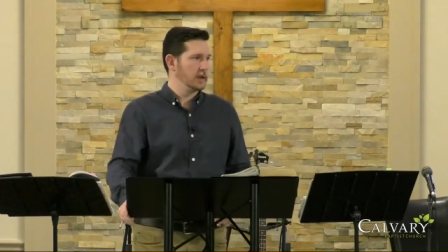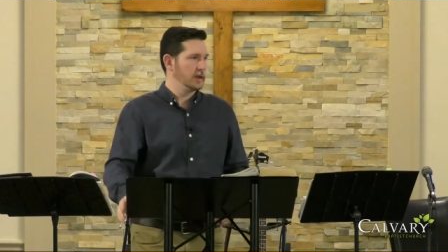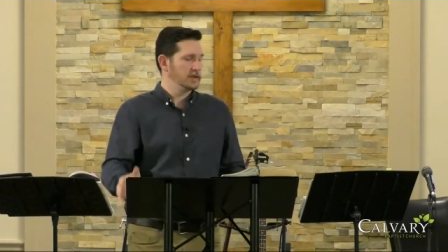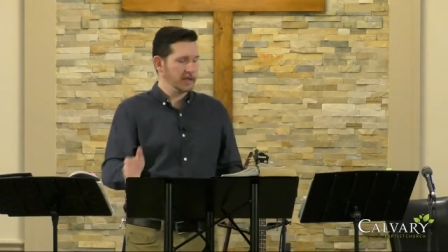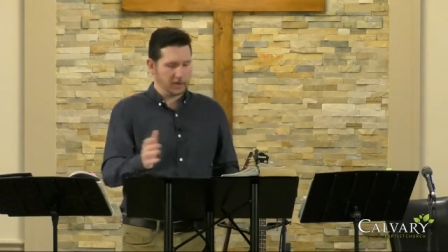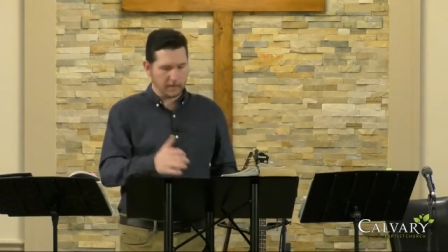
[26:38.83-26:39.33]

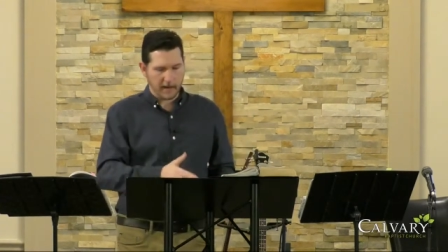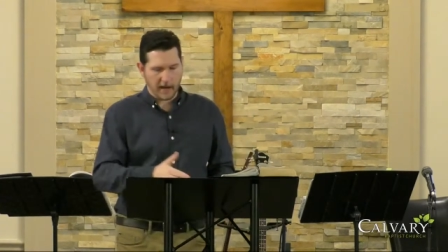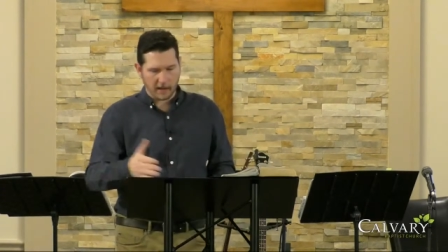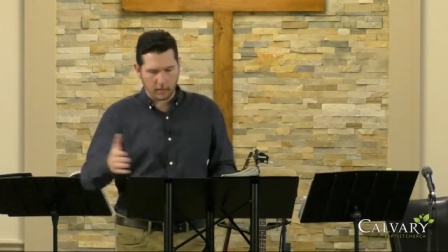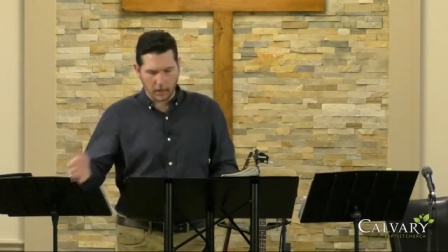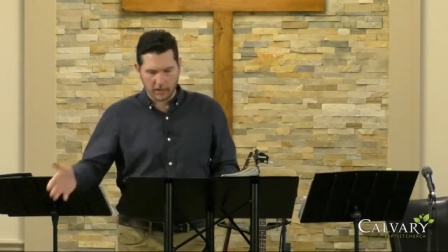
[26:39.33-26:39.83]
Set your
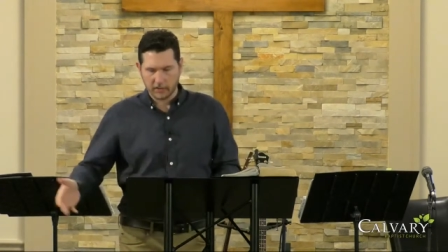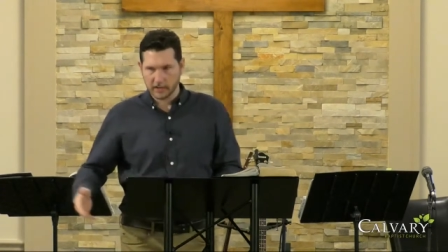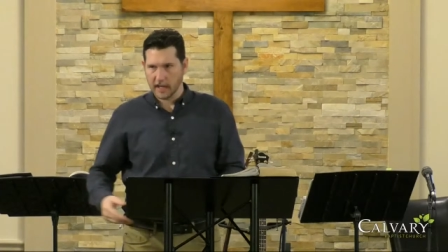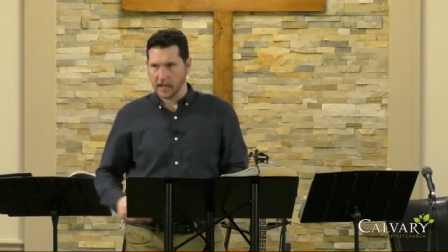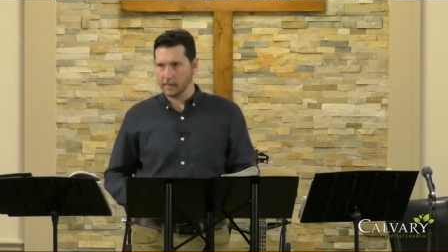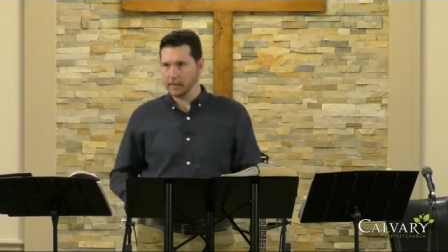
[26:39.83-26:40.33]
path, watch your
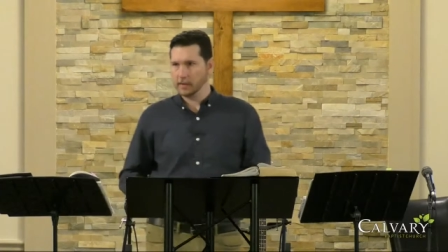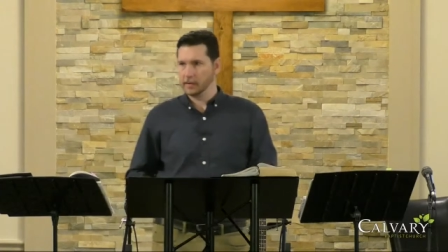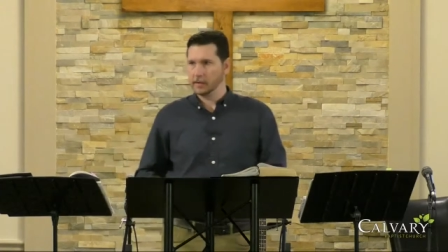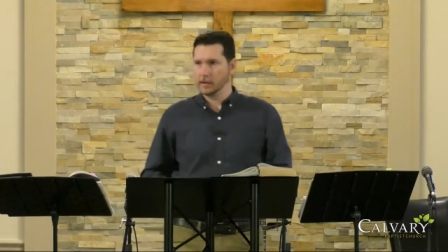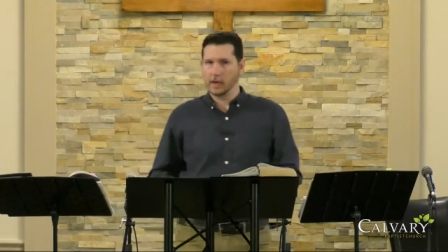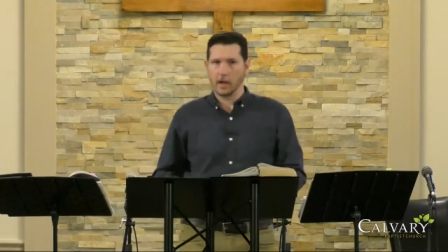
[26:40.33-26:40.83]
step.
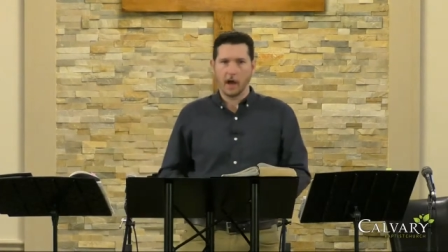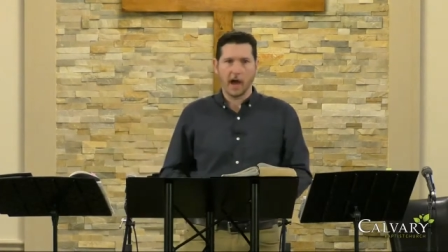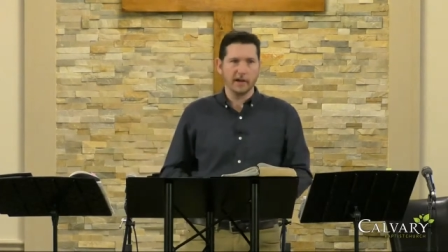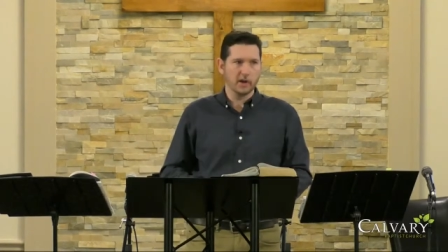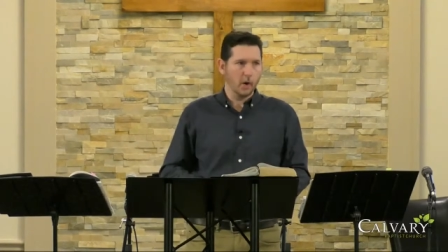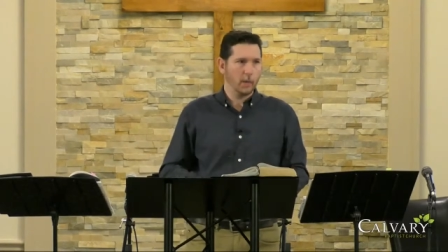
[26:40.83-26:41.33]

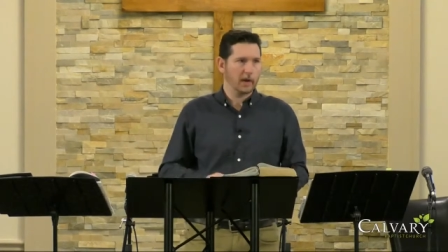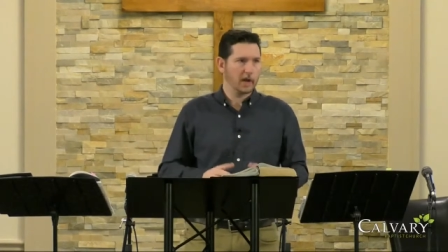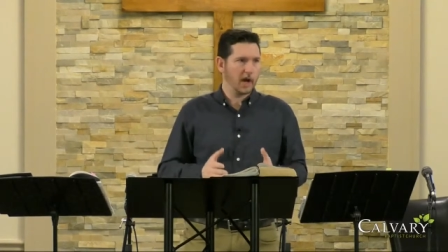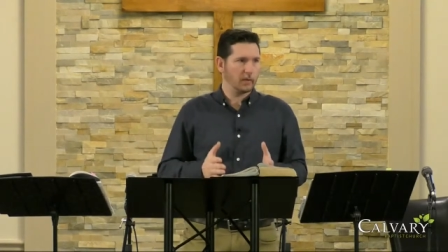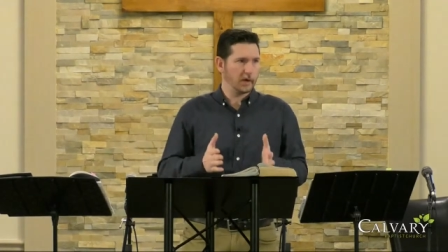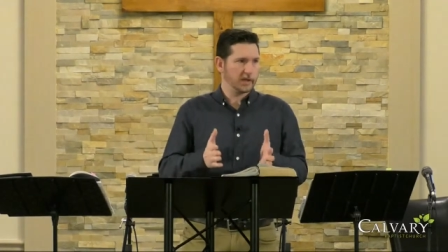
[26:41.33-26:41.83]
I know where
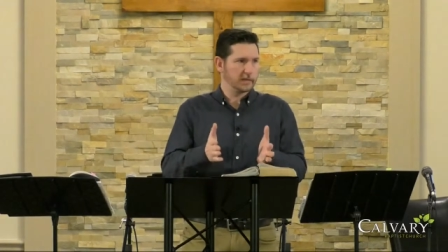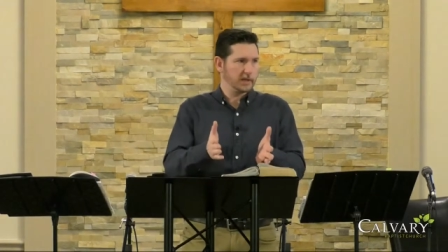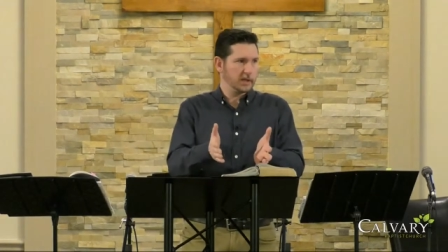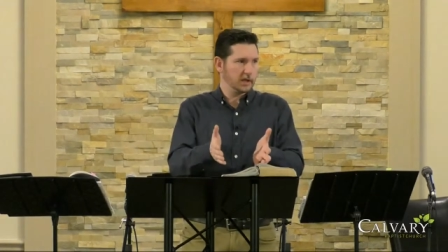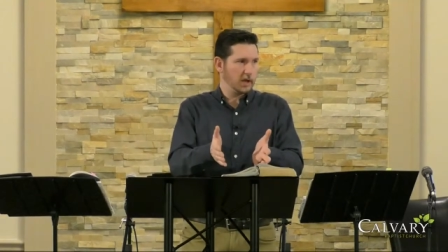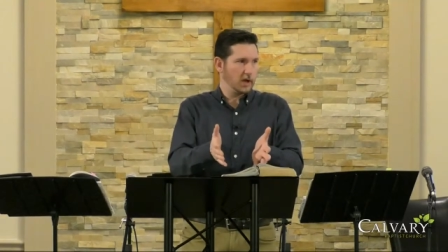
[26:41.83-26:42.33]
God wants me
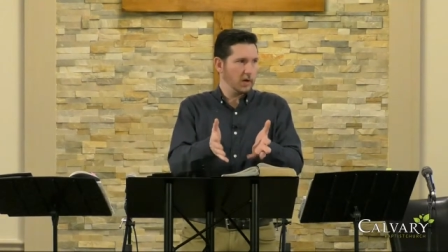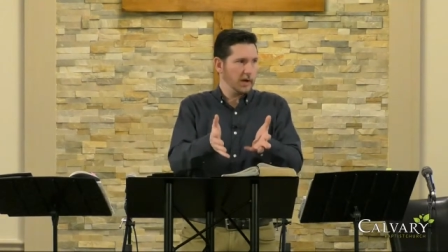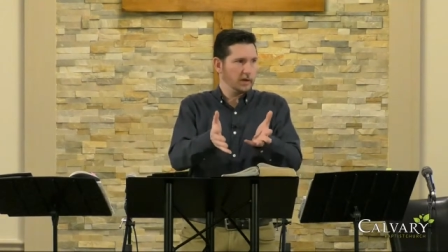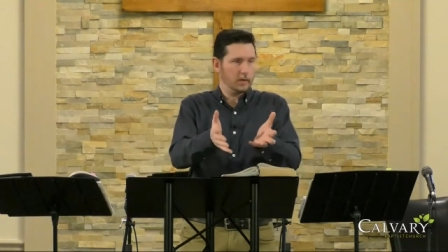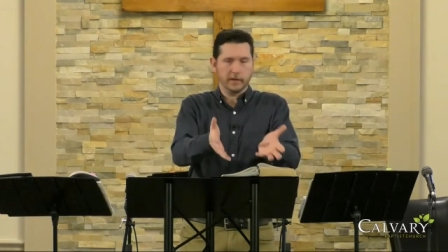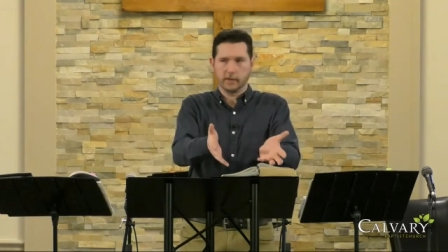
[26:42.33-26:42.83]
to go. I
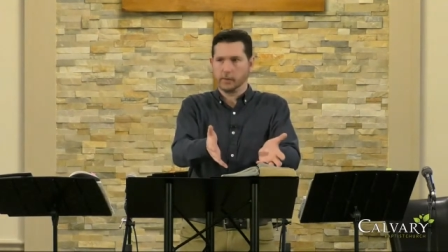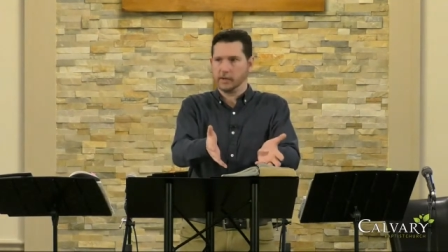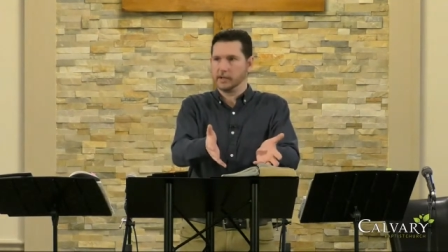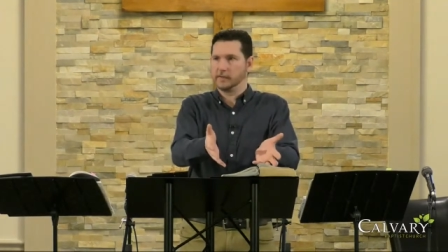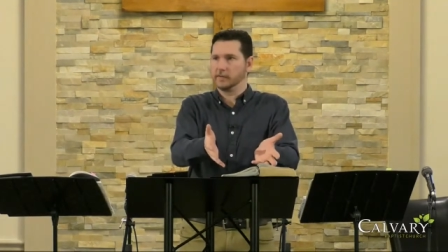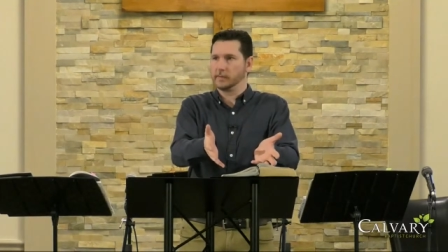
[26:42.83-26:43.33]
know what His
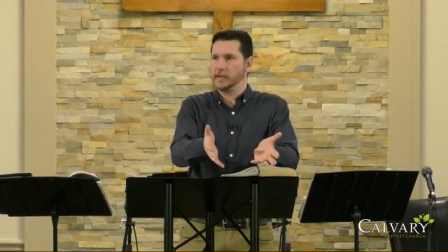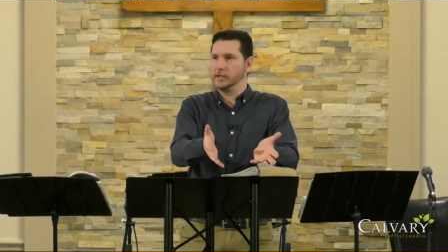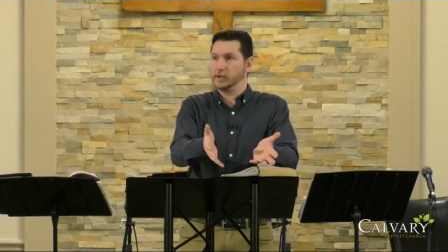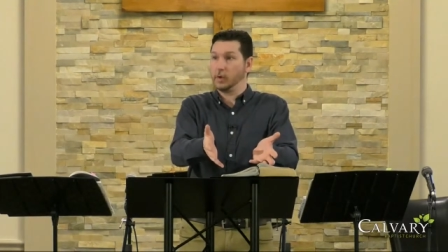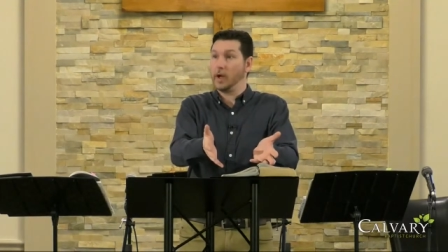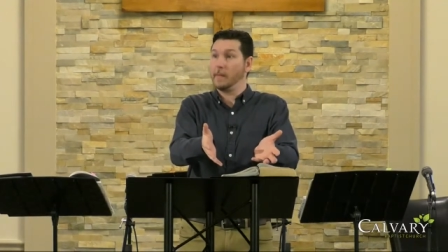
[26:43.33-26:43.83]
will is for me,
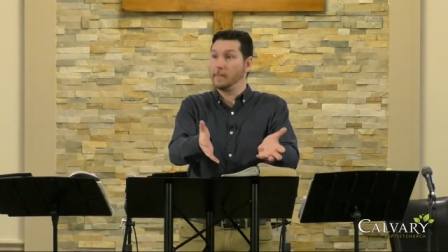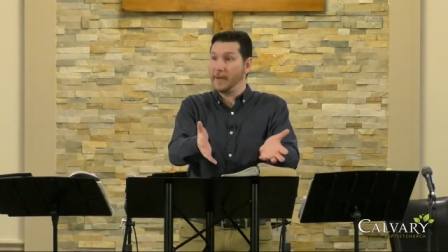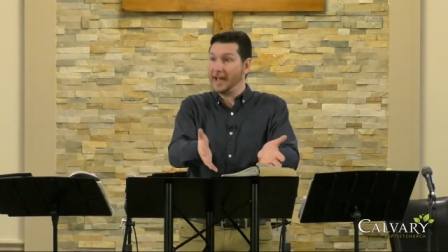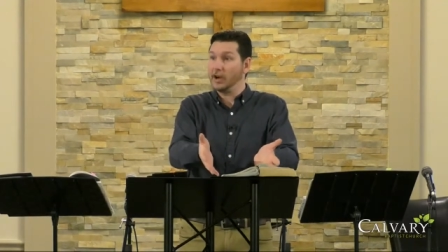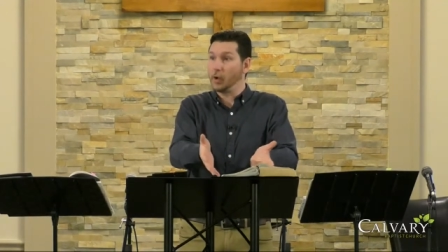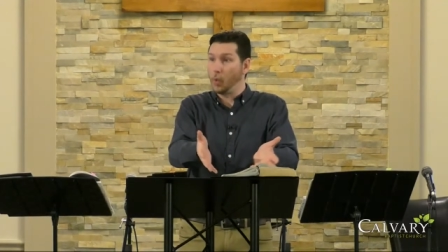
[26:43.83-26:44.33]
so I
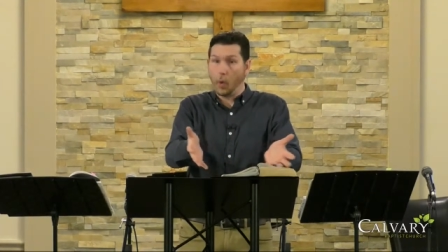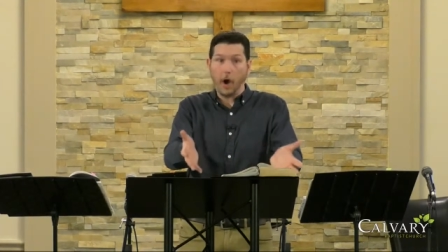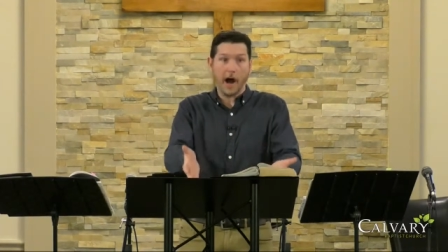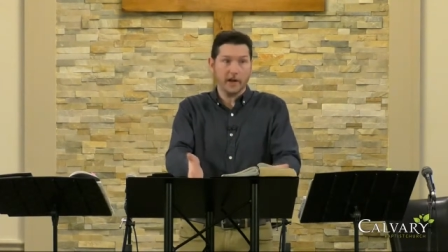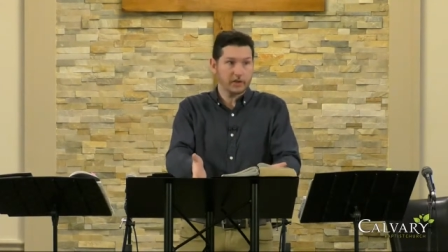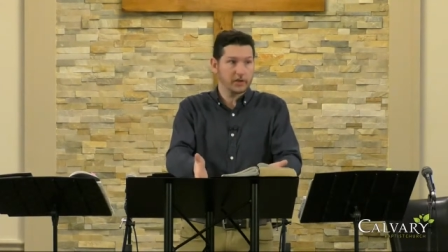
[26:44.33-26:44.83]
better
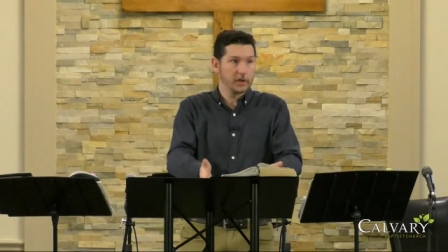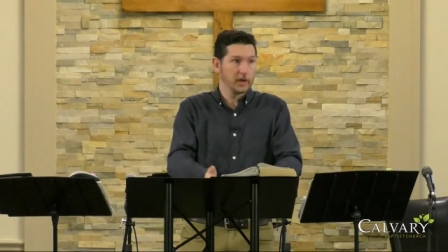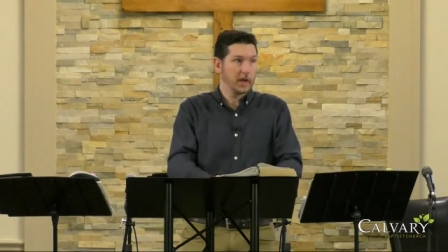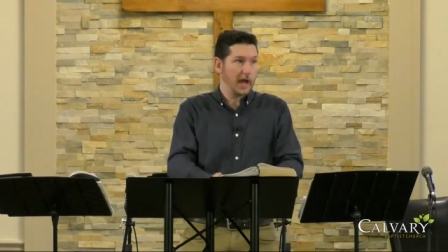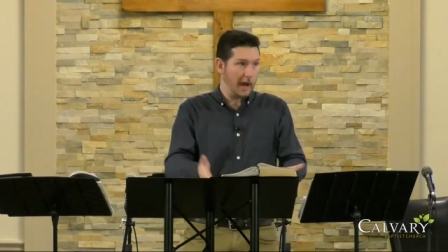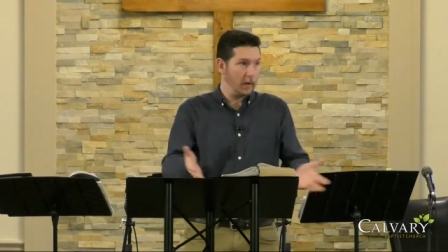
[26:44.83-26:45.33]
watch
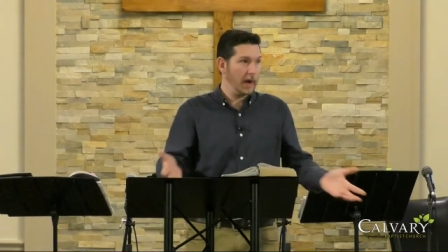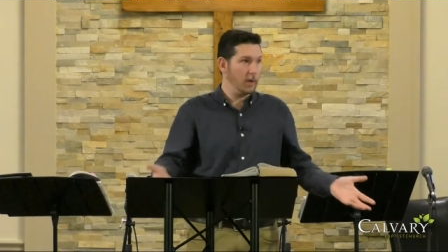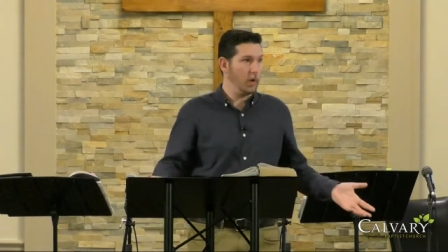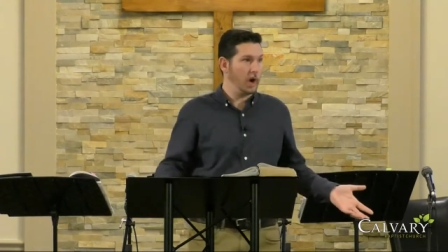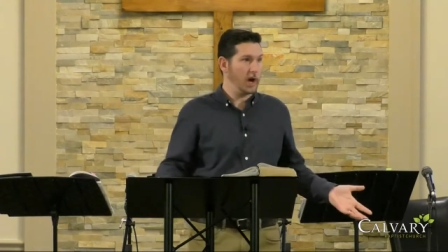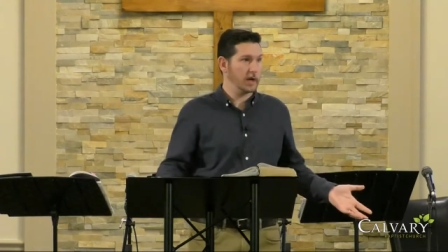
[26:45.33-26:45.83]
how I
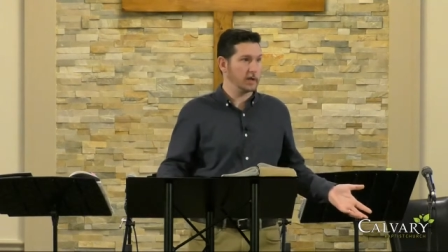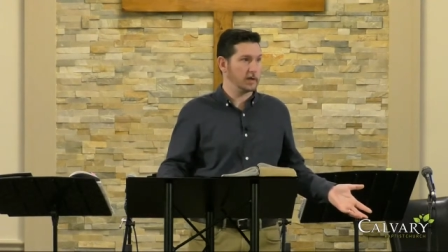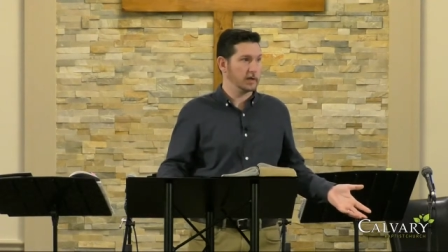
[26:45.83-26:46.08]
walk.